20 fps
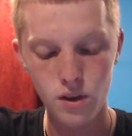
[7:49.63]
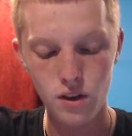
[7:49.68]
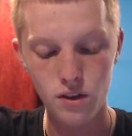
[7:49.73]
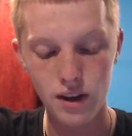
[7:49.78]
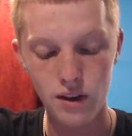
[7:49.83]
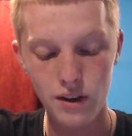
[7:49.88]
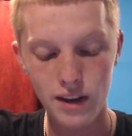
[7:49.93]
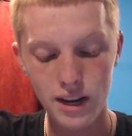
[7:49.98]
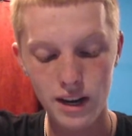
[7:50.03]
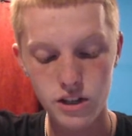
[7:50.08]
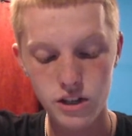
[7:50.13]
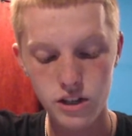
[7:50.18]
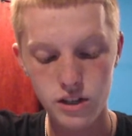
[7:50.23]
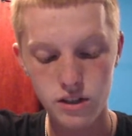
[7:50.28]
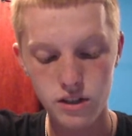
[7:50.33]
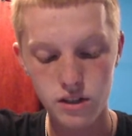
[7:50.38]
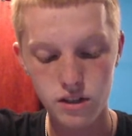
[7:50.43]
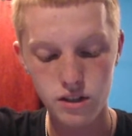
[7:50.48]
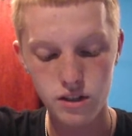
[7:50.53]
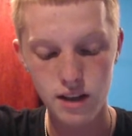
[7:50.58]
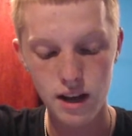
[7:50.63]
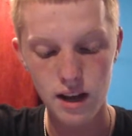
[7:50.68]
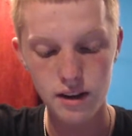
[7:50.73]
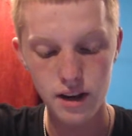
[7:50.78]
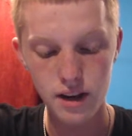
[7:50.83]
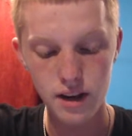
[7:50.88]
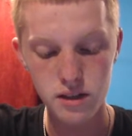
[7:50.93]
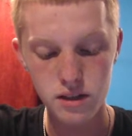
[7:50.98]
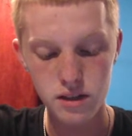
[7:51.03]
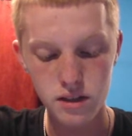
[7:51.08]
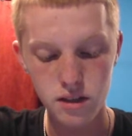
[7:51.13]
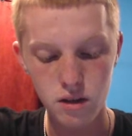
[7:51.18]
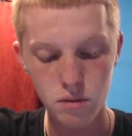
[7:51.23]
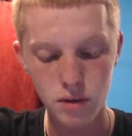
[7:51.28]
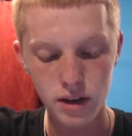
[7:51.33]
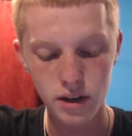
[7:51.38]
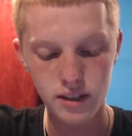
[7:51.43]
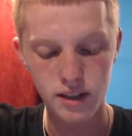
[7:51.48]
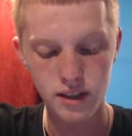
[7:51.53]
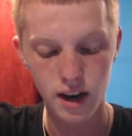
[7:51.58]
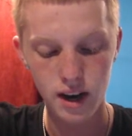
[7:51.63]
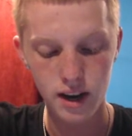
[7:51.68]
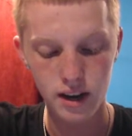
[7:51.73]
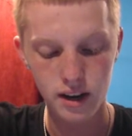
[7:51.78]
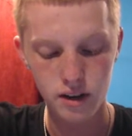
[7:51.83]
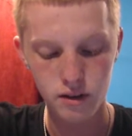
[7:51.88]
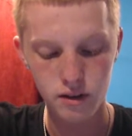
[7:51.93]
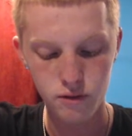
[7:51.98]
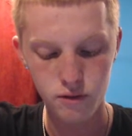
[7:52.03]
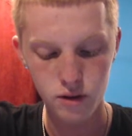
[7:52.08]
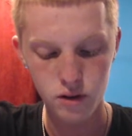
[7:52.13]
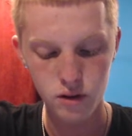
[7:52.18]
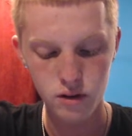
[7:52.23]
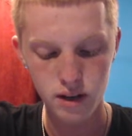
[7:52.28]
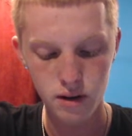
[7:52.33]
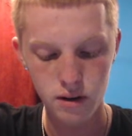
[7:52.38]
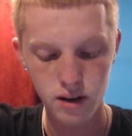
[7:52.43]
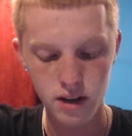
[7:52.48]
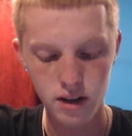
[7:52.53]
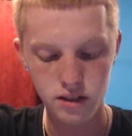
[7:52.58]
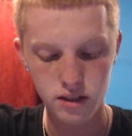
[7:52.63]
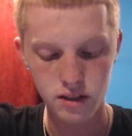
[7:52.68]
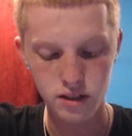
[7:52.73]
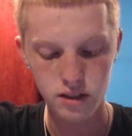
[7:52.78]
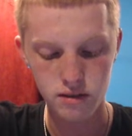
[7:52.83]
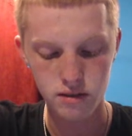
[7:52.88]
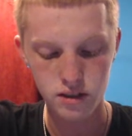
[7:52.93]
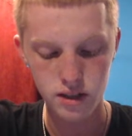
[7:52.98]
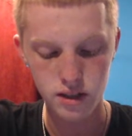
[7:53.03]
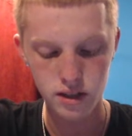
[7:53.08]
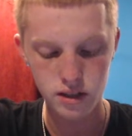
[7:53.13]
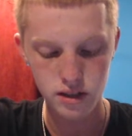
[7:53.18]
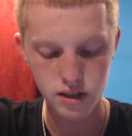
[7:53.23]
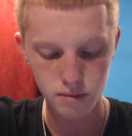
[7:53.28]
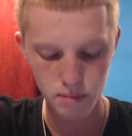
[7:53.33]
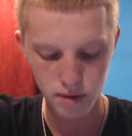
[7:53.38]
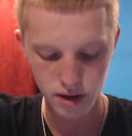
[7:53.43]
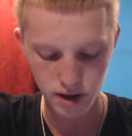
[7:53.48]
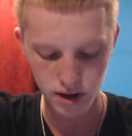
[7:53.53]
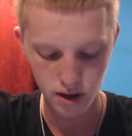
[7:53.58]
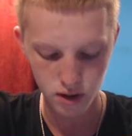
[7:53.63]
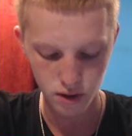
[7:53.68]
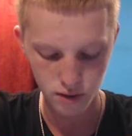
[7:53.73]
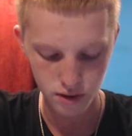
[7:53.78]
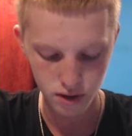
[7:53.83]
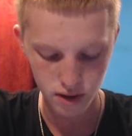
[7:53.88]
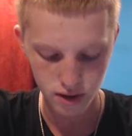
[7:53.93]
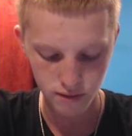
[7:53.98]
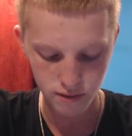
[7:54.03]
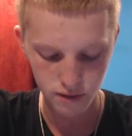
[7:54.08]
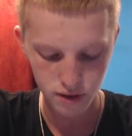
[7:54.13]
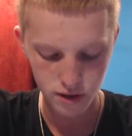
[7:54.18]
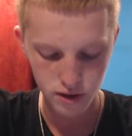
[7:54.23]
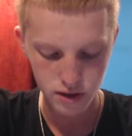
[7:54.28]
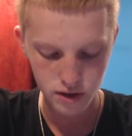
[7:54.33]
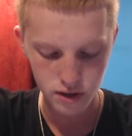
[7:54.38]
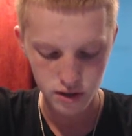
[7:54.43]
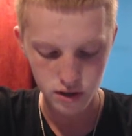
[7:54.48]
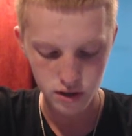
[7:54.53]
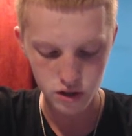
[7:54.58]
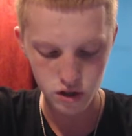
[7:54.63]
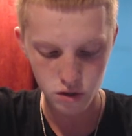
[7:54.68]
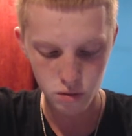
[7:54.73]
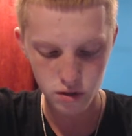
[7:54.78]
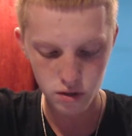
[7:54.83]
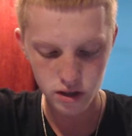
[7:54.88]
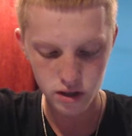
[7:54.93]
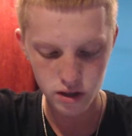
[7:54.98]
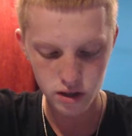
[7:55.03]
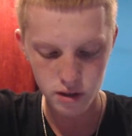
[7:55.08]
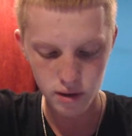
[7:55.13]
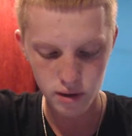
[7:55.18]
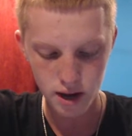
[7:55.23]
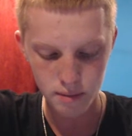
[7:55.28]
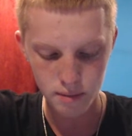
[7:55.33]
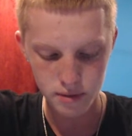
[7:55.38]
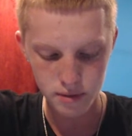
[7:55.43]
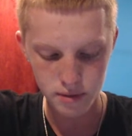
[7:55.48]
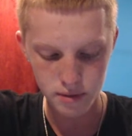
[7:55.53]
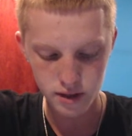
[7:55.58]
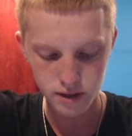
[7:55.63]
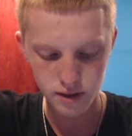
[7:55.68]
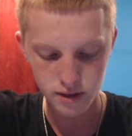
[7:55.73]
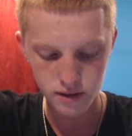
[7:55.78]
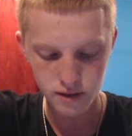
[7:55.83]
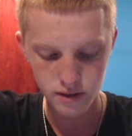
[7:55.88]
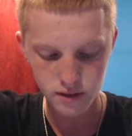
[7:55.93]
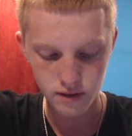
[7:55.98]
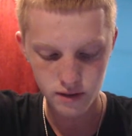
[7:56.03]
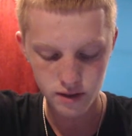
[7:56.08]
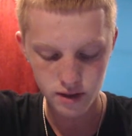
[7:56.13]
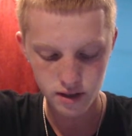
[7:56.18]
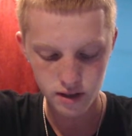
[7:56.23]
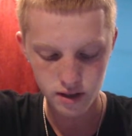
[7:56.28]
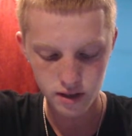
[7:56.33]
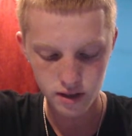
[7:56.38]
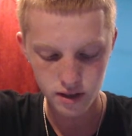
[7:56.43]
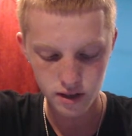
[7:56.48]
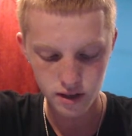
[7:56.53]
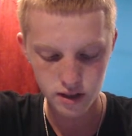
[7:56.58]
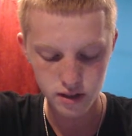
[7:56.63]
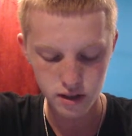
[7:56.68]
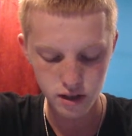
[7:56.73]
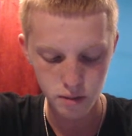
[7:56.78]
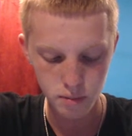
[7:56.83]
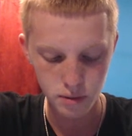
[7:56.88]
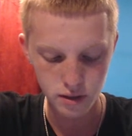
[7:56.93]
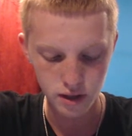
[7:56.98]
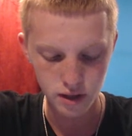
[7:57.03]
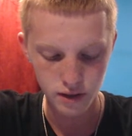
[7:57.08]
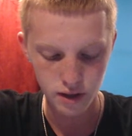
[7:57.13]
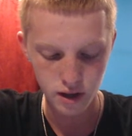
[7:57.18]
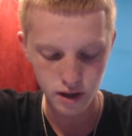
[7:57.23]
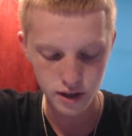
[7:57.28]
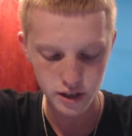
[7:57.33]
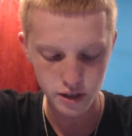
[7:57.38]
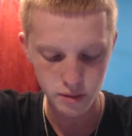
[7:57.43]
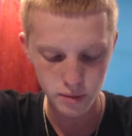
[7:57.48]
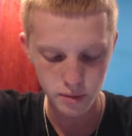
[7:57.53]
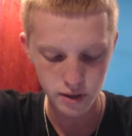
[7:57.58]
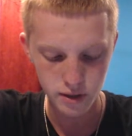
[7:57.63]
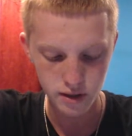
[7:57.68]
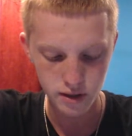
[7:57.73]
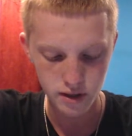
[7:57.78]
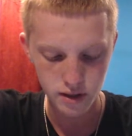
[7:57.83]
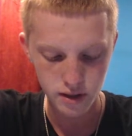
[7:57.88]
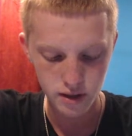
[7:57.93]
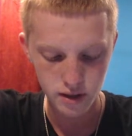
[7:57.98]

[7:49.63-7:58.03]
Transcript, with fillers: Now he actually, that knight still might die. Our Inferno Tower has a decent amount of health left. So we're going to see what happens here. He is going to put down that Ice Spirit.